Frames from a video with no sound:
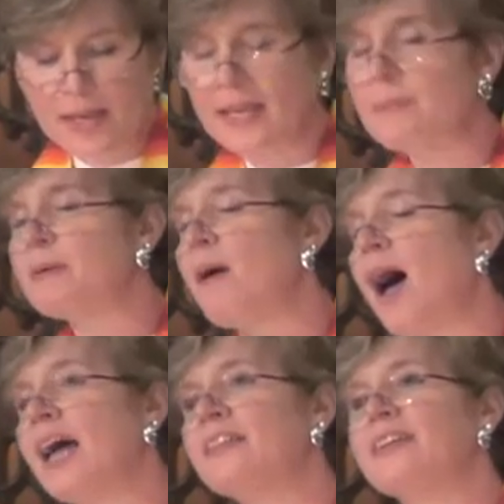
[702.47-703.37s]
Keep in
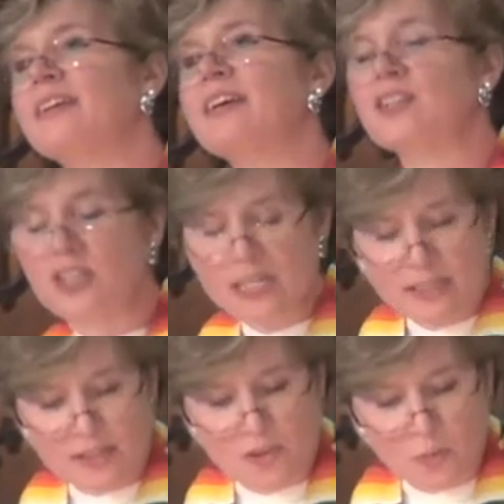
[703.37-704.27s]
mind that
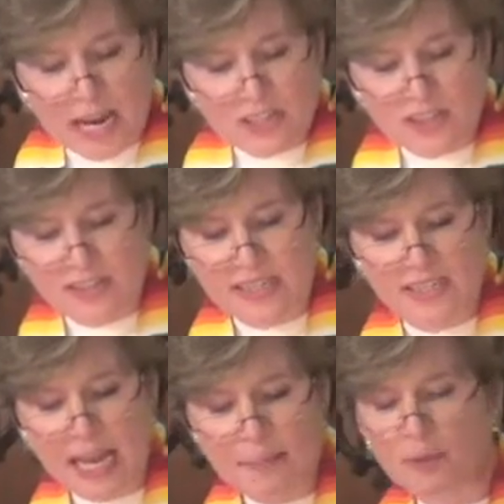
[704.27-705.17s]
Jesus assuages the
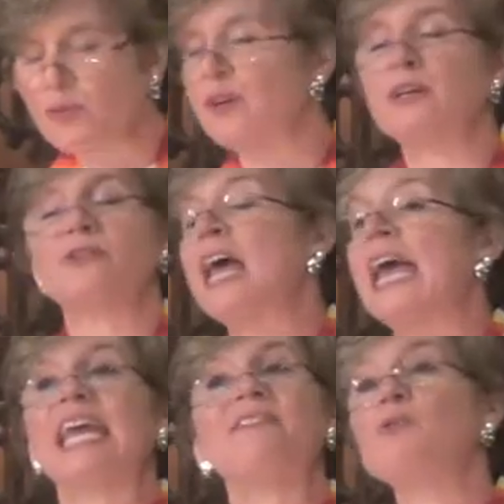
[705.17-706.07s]
disciples' fears
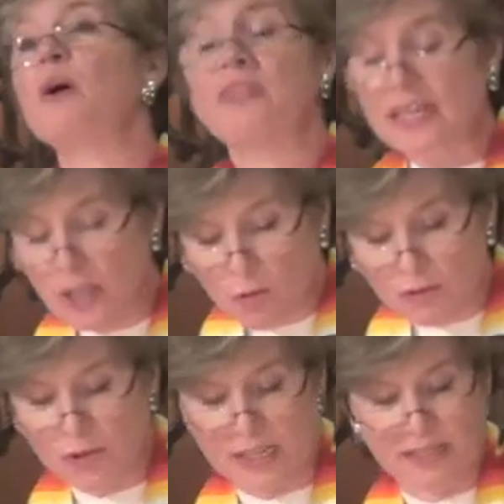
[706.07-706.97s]
even when they
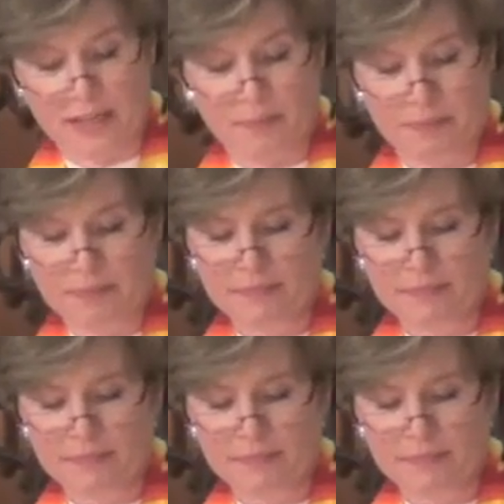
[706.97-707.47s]
don't trust him.